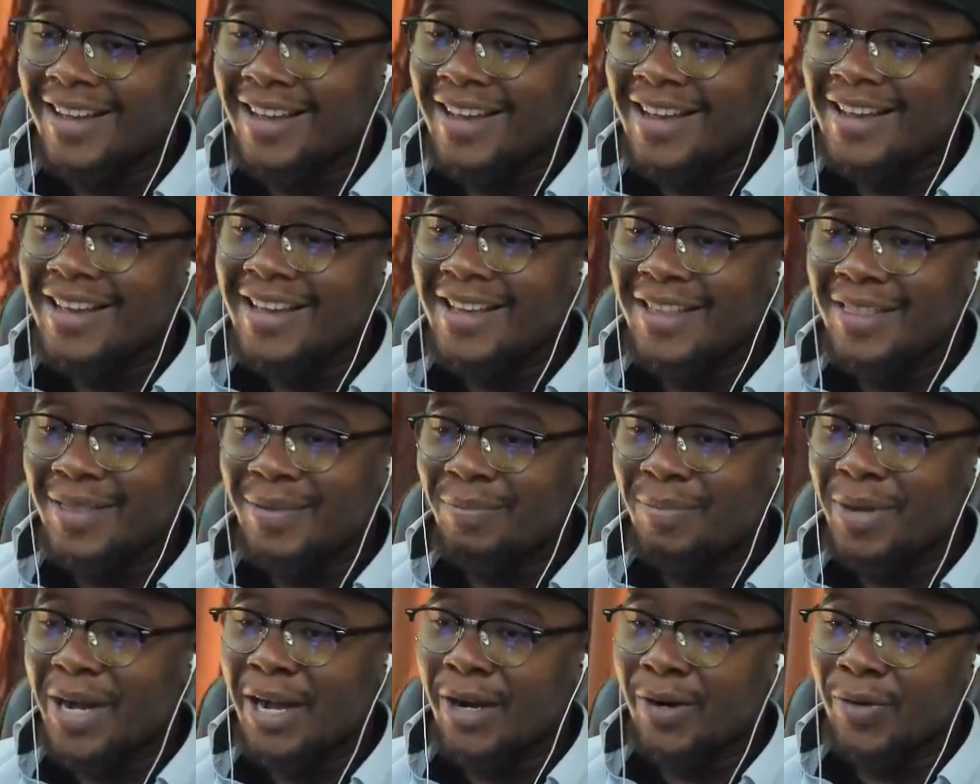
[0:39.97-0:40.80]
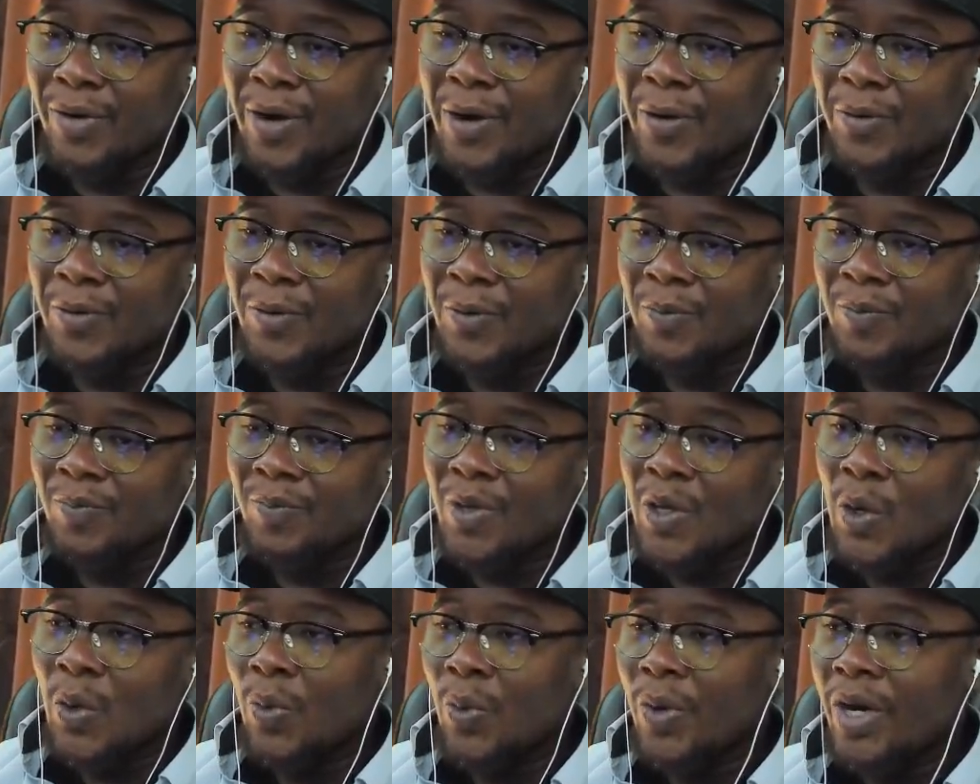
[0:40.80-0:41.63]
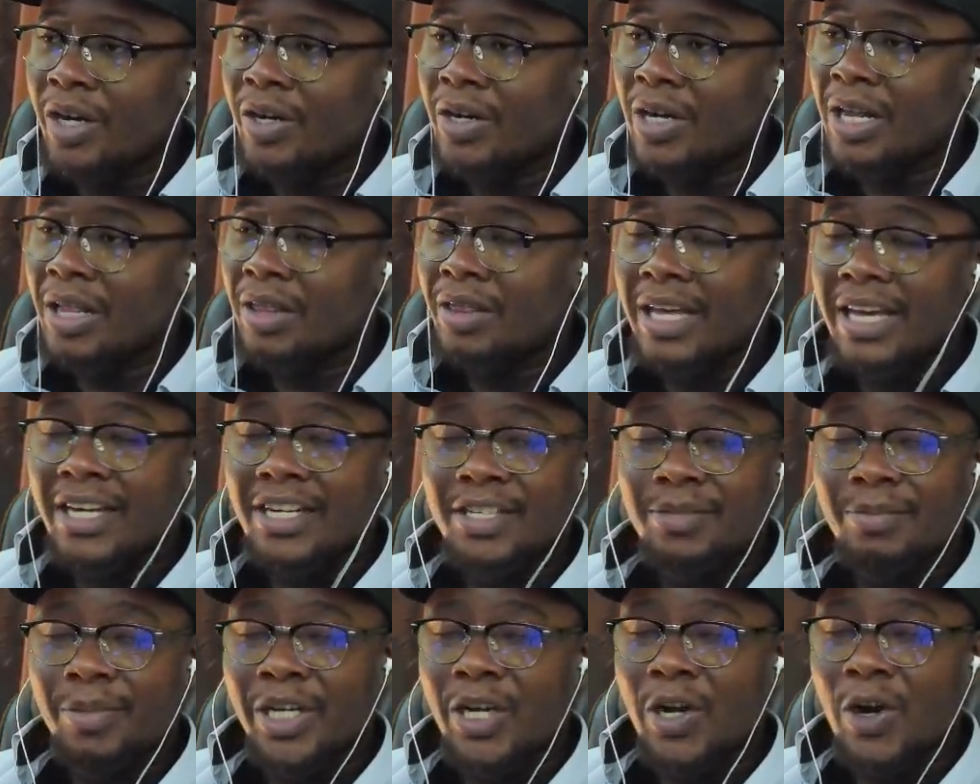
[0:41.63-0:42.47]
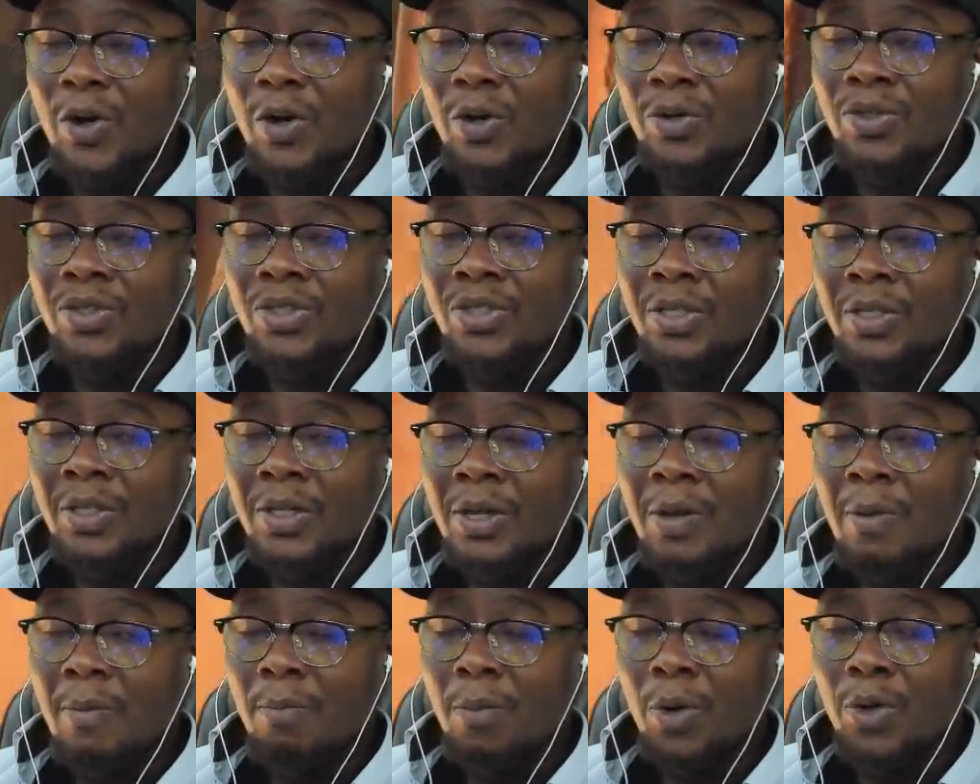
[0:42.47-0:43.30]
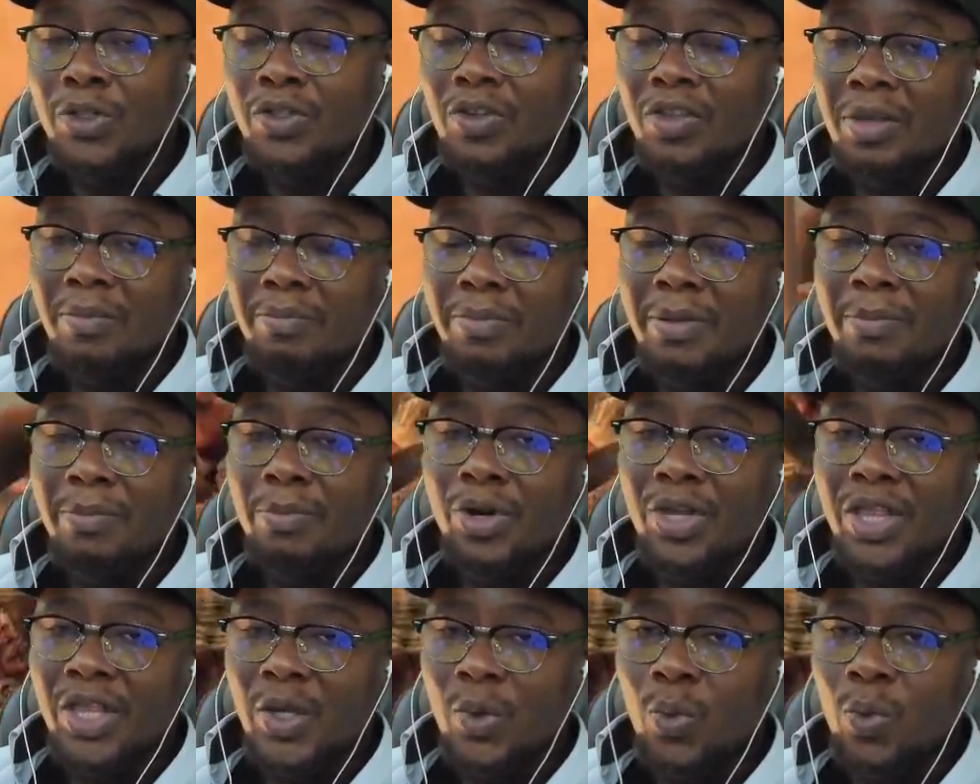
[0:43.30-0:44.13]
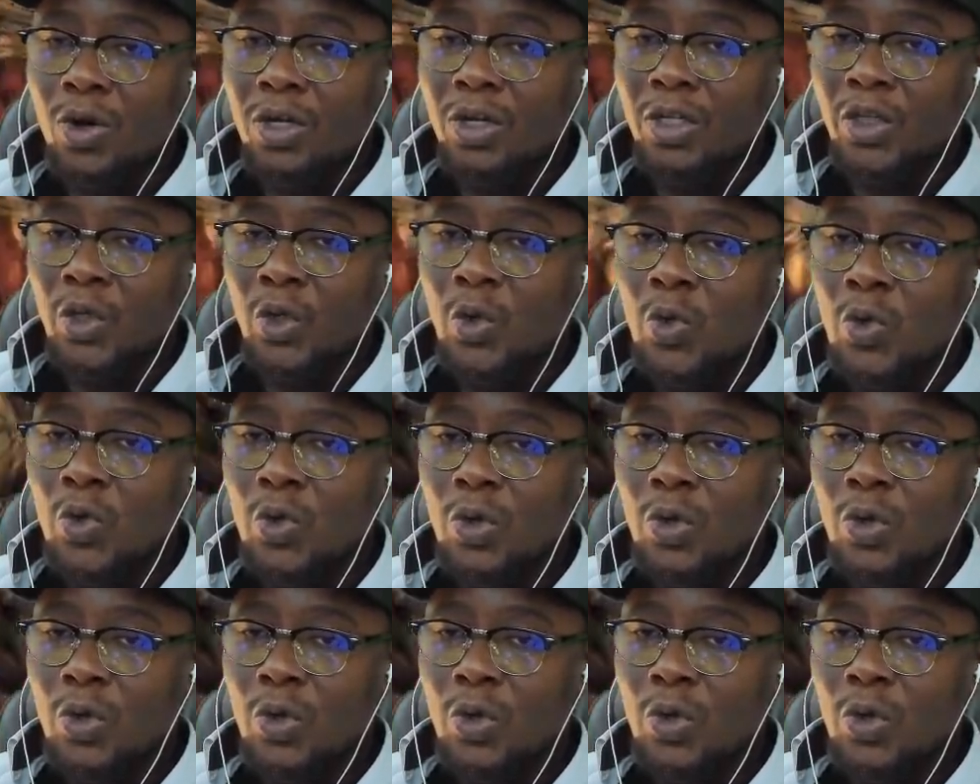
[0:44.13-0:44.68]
in the background. Well, that is because most of the people in the world who know